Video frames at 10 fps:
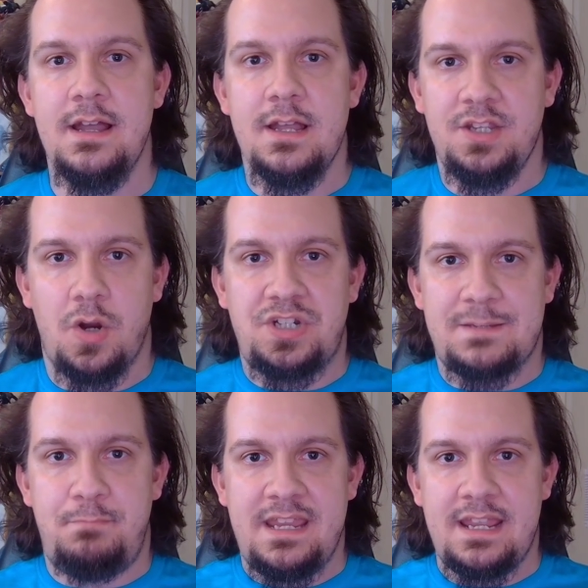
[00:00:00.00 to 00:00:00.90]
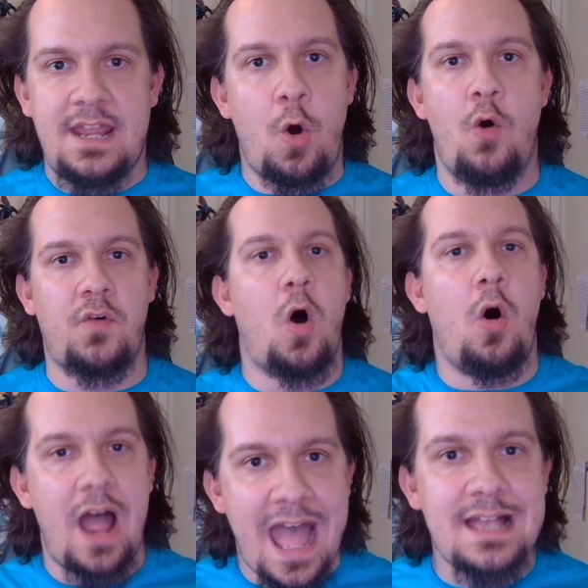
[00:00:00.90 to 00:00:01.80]
you know, just being an
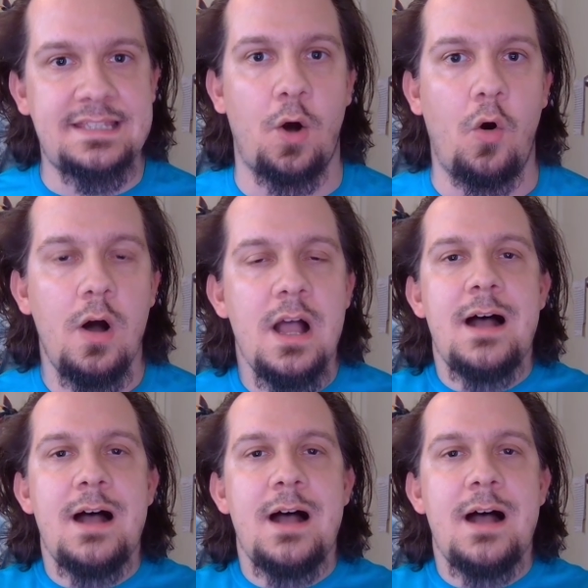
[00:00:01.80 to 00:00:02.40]
overall asshole.